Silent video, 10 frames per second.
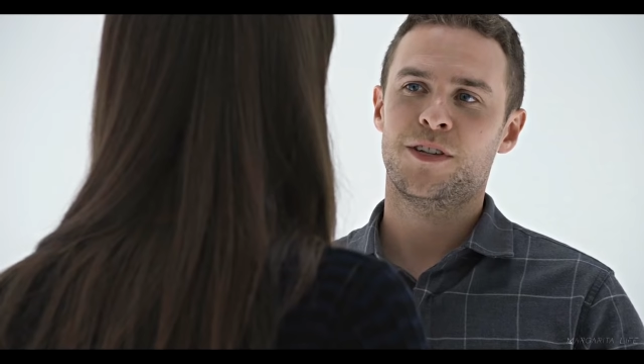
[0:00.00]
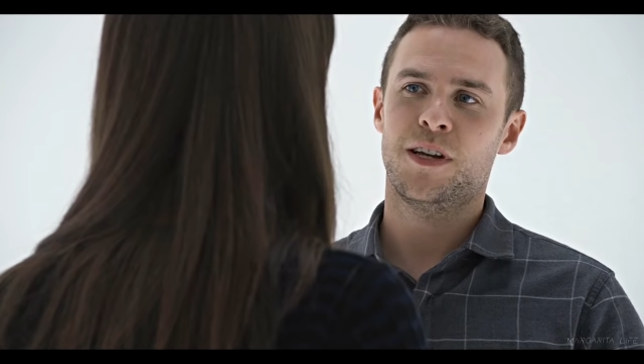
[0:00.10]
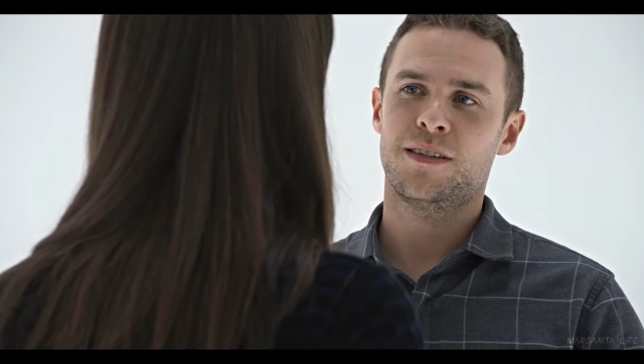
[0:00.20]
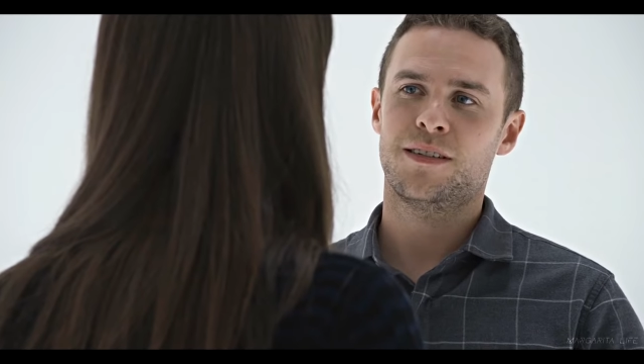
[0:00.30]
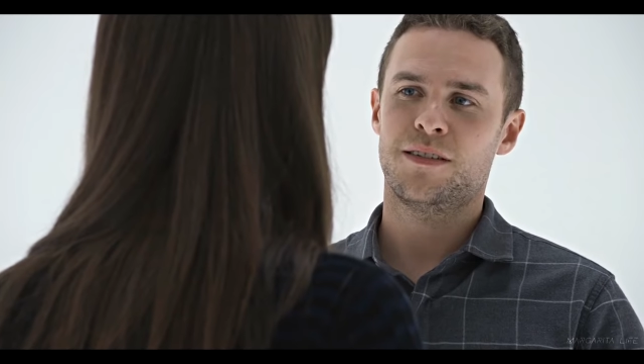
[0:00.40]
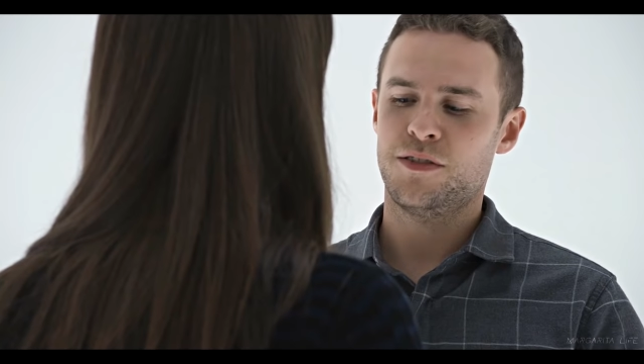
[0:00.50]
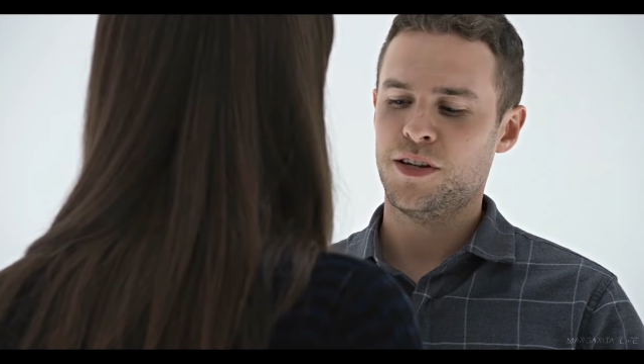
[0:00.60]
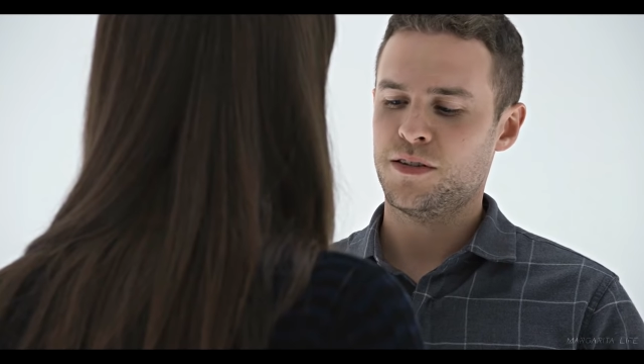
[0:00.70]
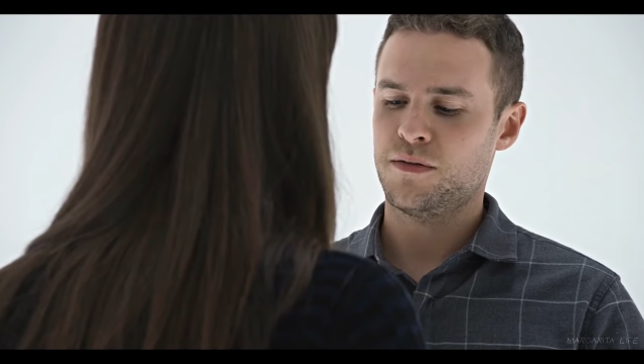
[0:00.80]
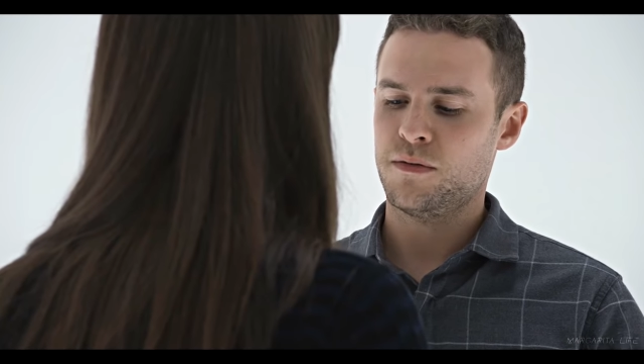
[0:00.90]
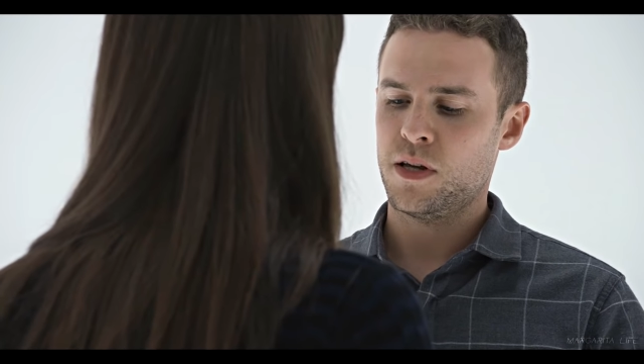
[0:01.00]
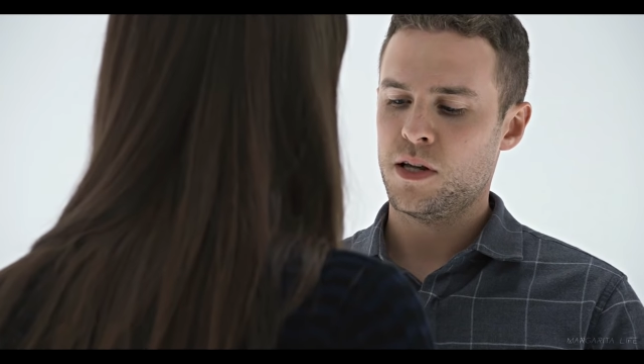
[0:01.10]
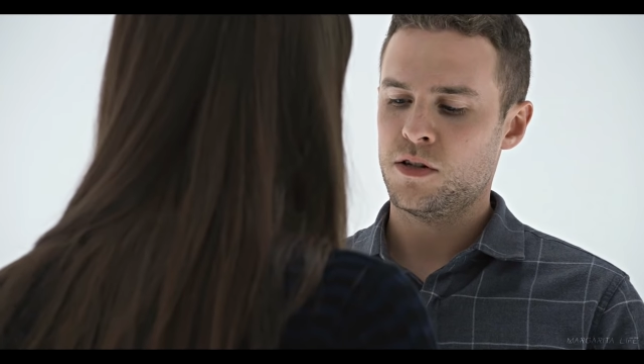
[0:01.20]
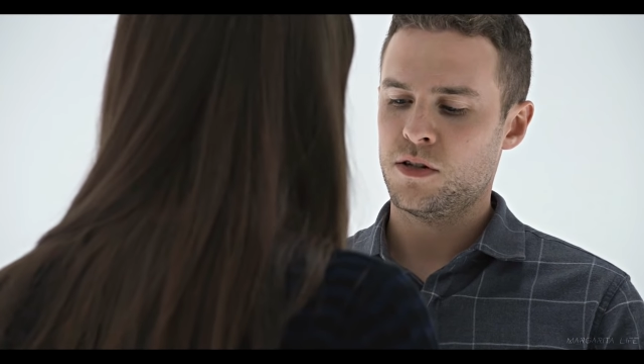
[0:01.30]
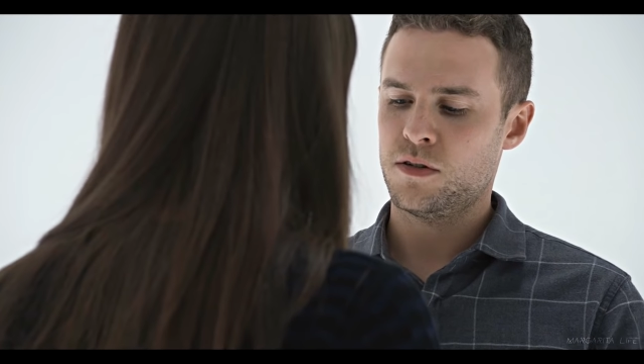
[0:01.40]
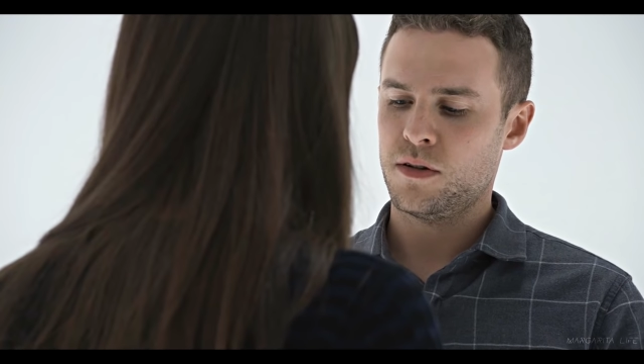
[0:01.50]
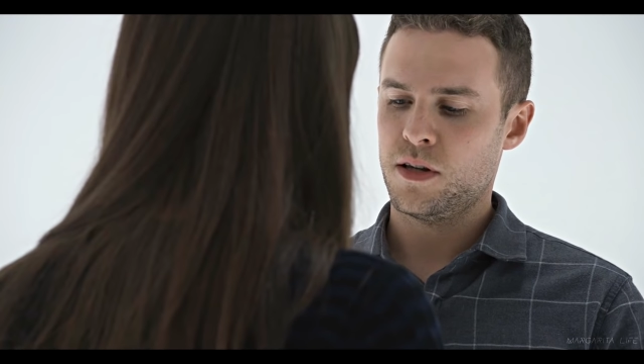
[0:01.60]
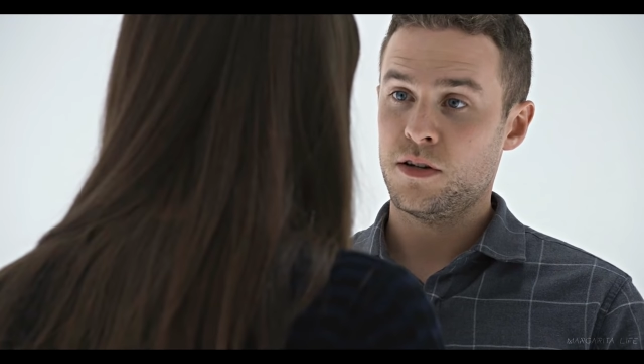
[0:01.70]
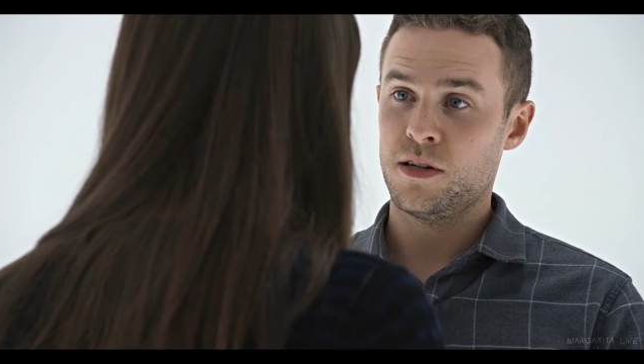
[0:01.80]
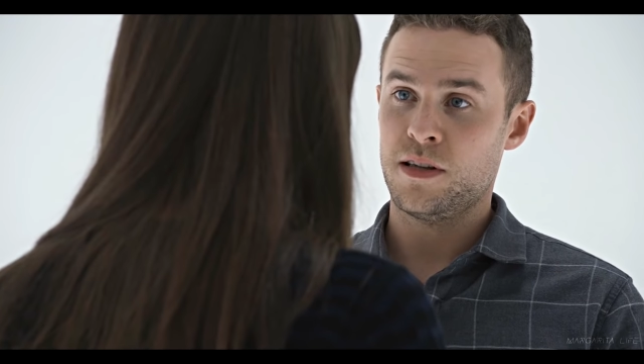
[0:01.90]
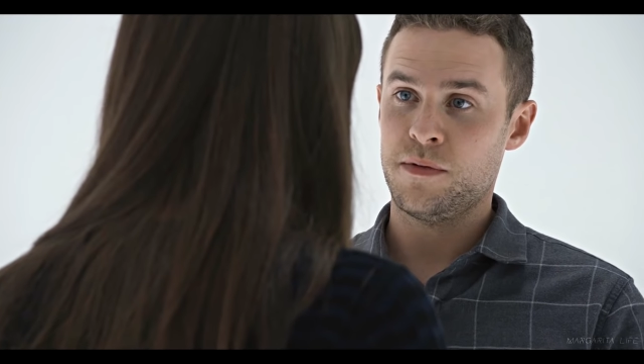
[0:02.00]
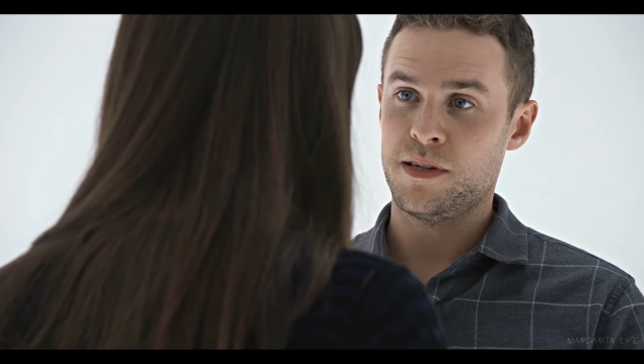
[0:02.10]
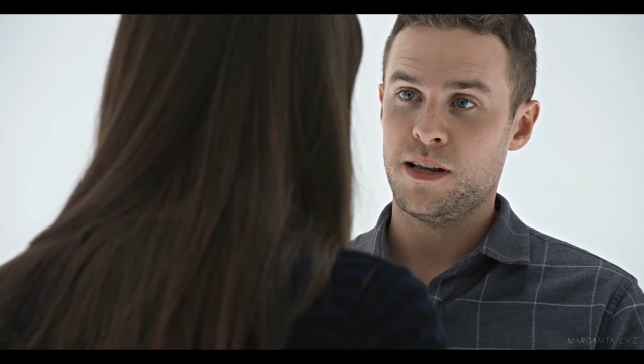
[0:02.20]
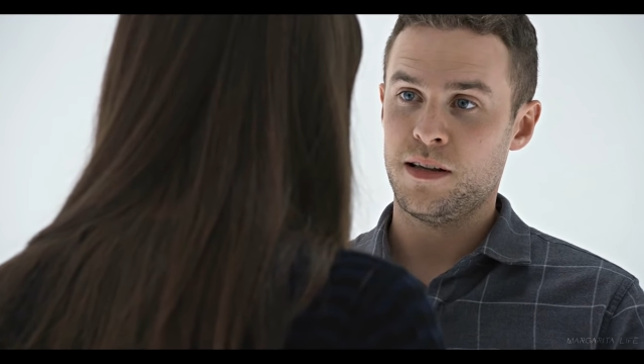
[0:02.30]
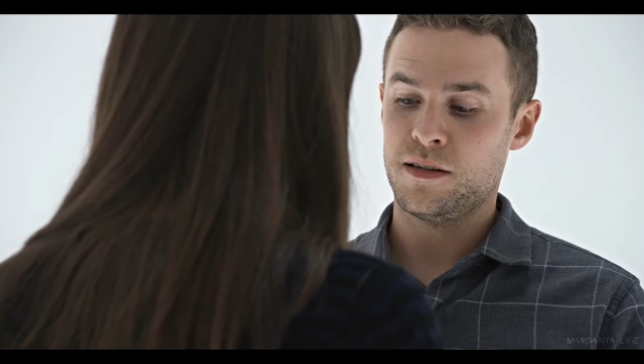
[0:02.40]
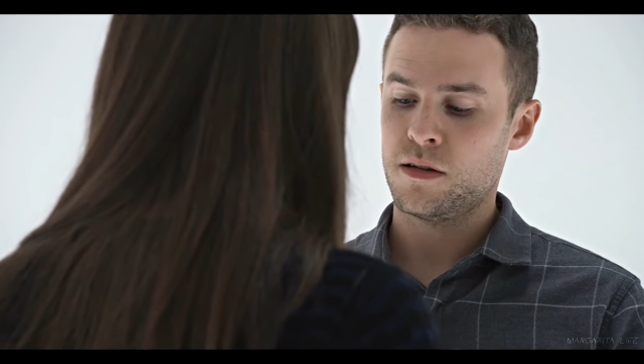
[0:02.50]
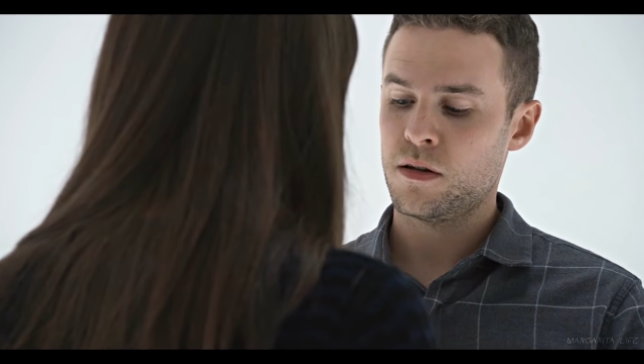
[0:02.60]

Just, just, just let me say this.